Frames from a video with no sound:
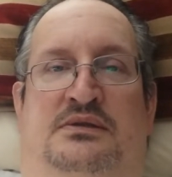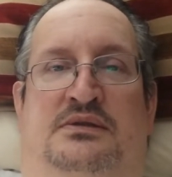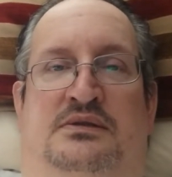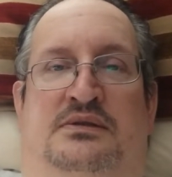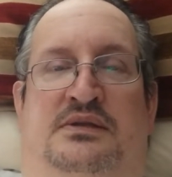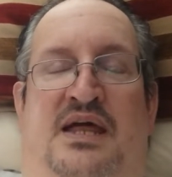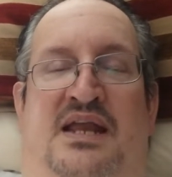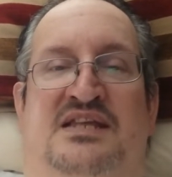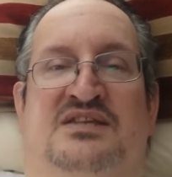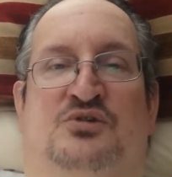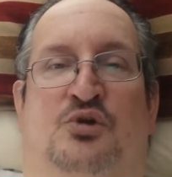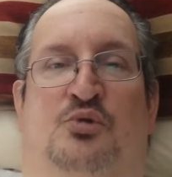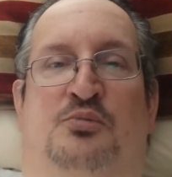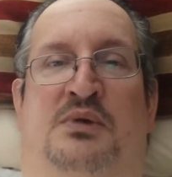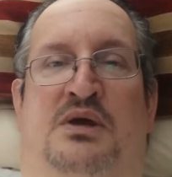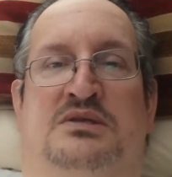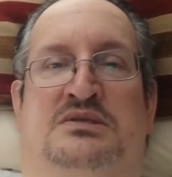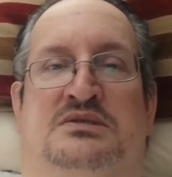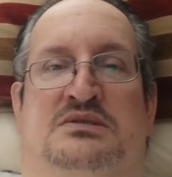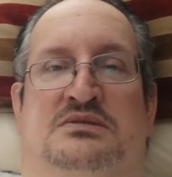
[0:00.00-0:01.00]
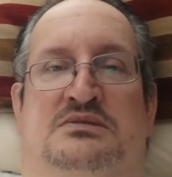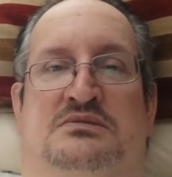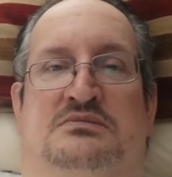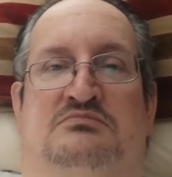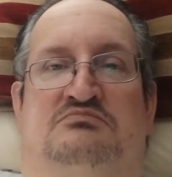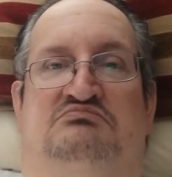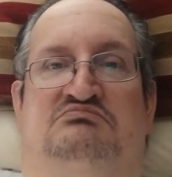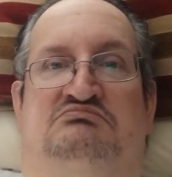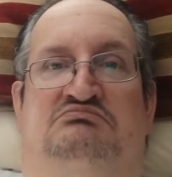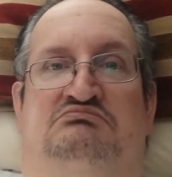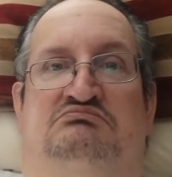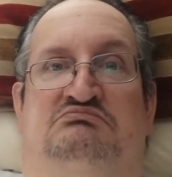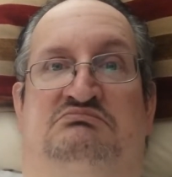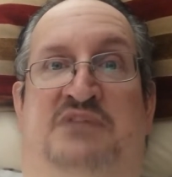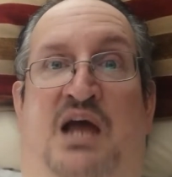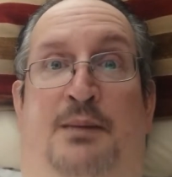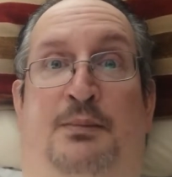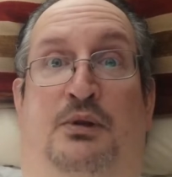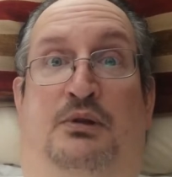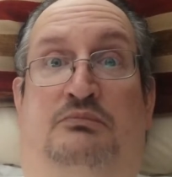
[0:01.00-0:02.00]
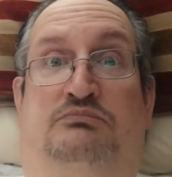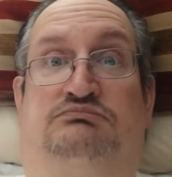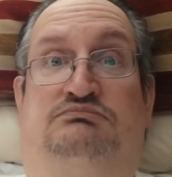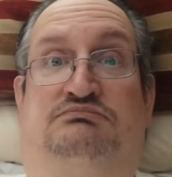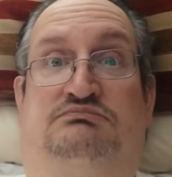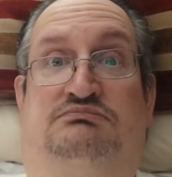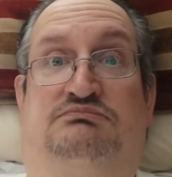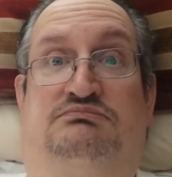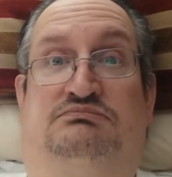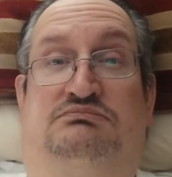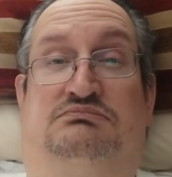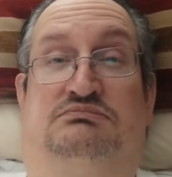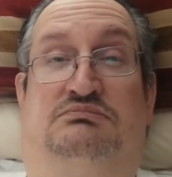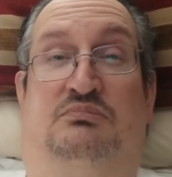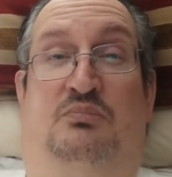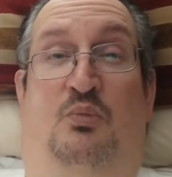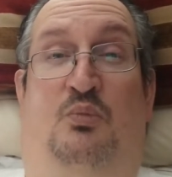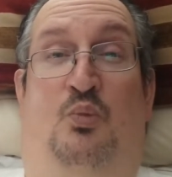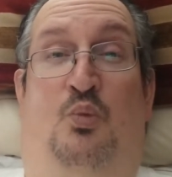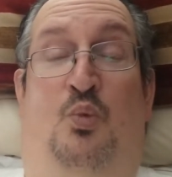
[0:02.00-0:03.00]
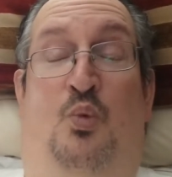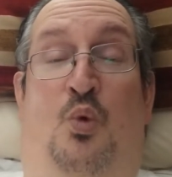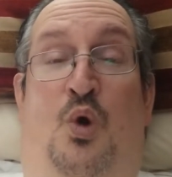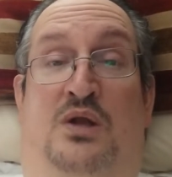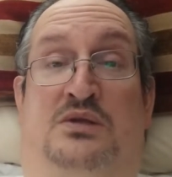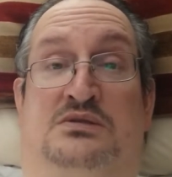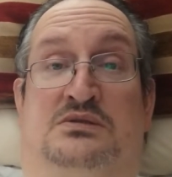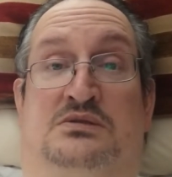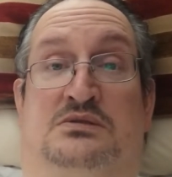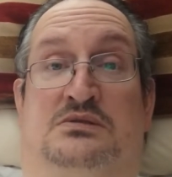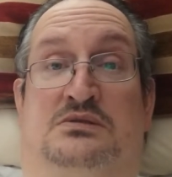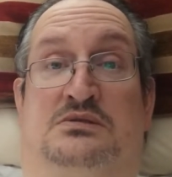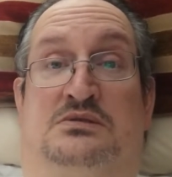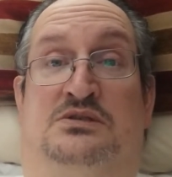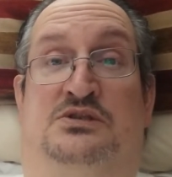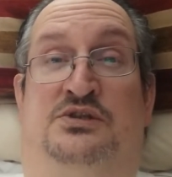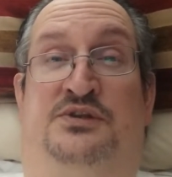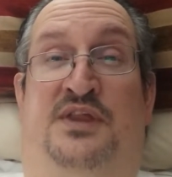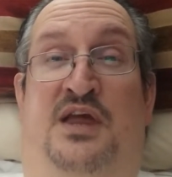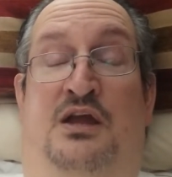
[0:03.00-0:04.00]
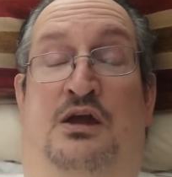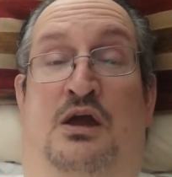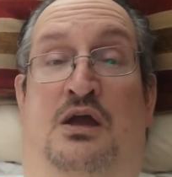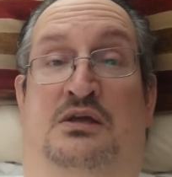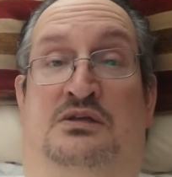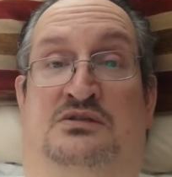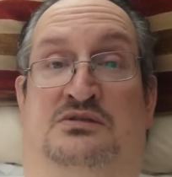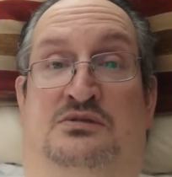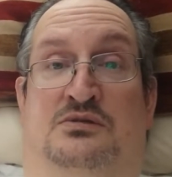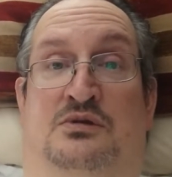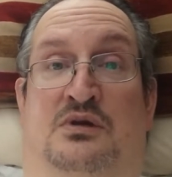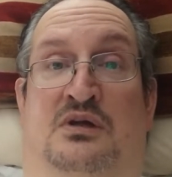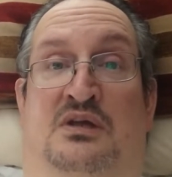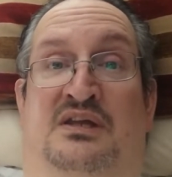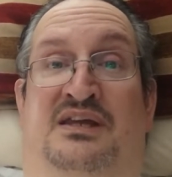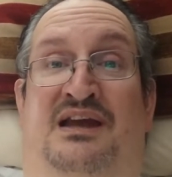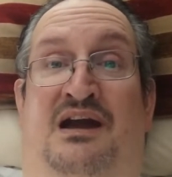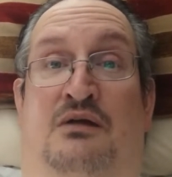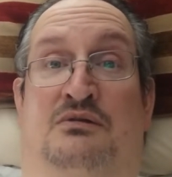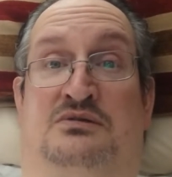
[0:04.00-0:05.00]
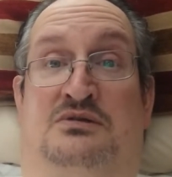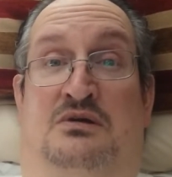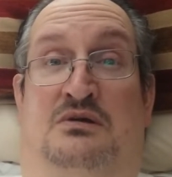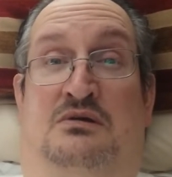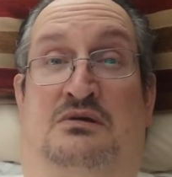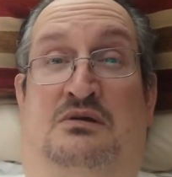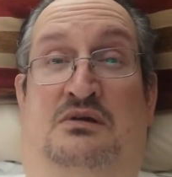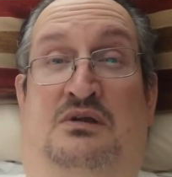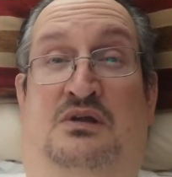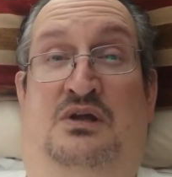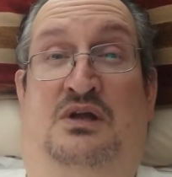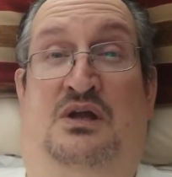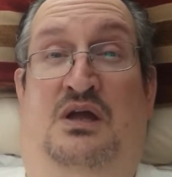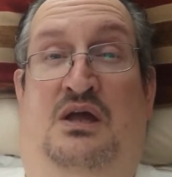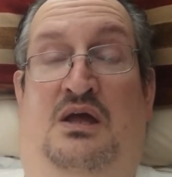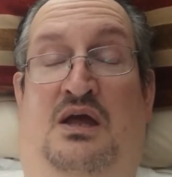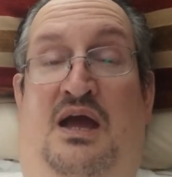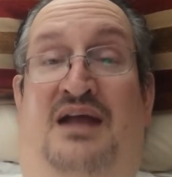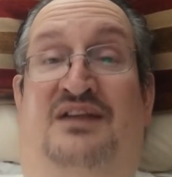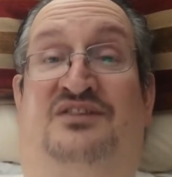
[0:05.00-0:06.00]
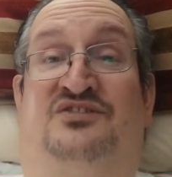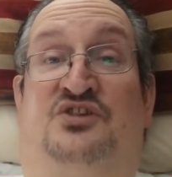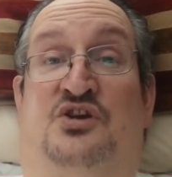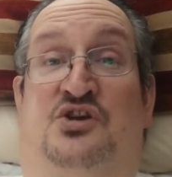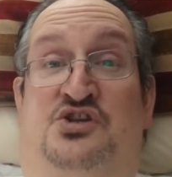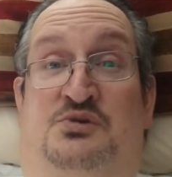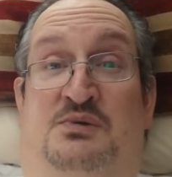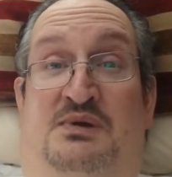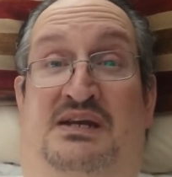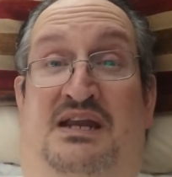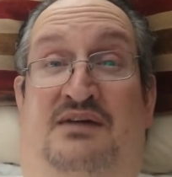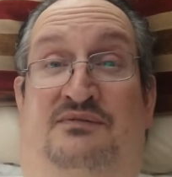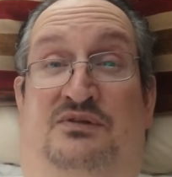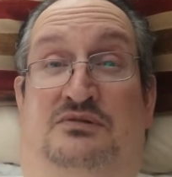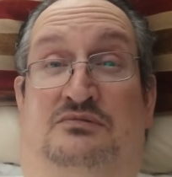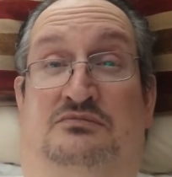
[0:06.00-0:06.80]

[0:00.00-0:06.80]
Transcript: that is almost double what they're going to encounter at tertiary level?